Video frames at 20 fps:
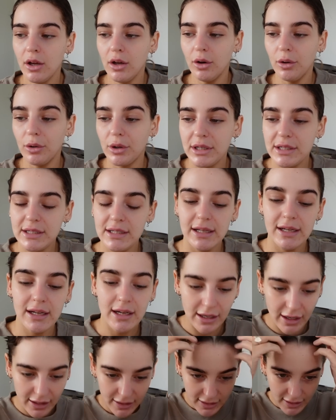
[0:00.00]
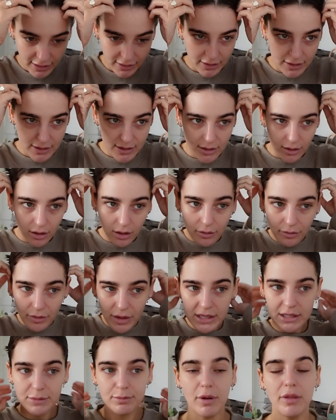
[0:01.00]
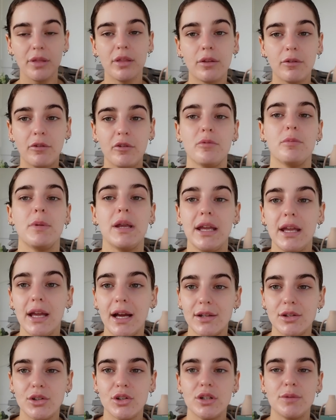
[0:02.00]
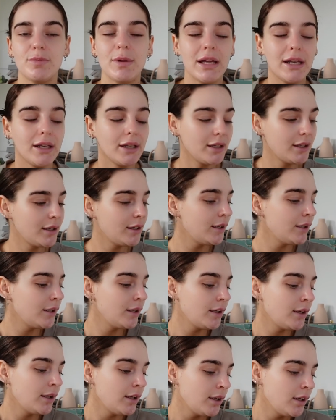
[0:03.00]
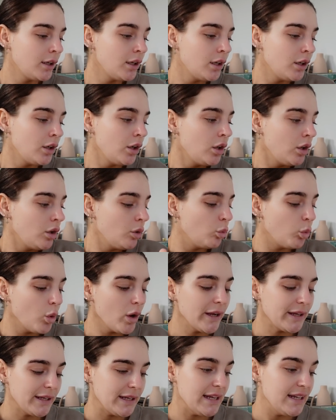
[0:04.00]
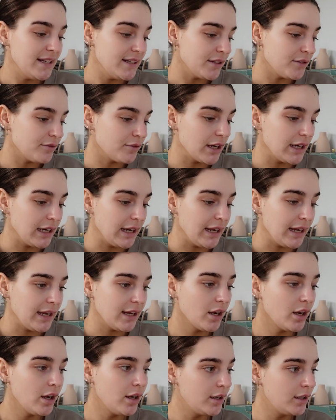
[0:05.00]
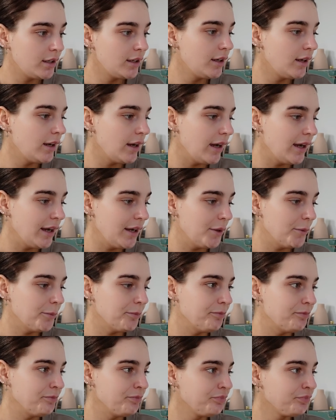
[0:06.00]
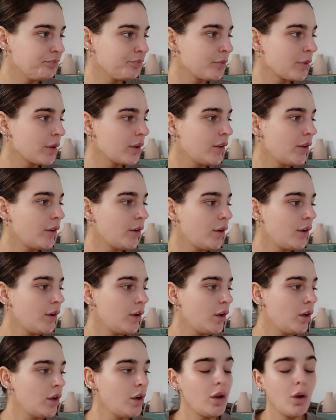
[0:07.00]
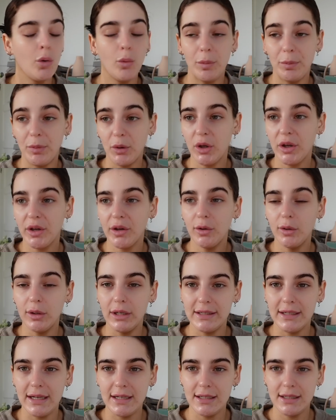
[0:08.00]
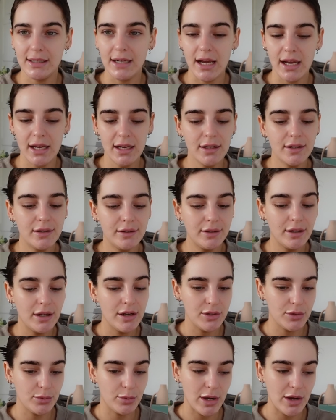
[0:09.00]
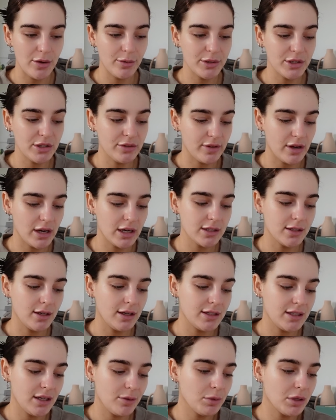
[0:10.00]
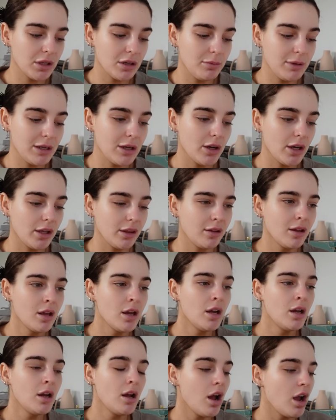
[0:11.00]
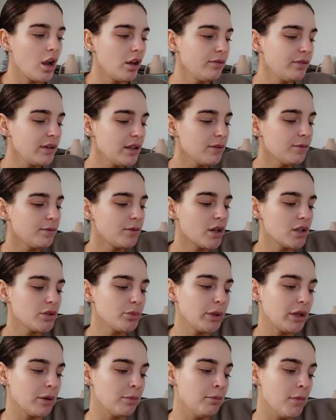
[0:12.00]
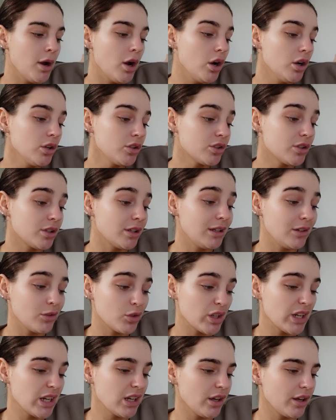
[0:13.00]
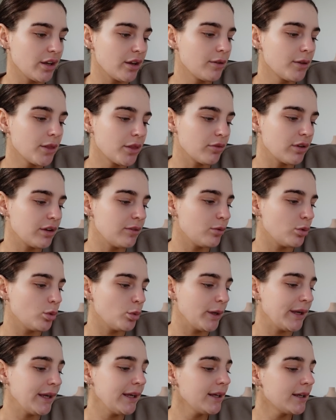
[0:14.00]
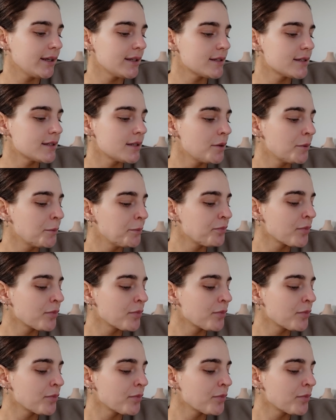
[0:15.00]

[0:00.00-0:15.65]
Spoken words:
Honestly, I think the start of this month for me has just been what I needed, really. We're booking a holiday today as well, which is very exciting. We're going to be going hopefully the first week of March, so literally in like 3-4 weeks.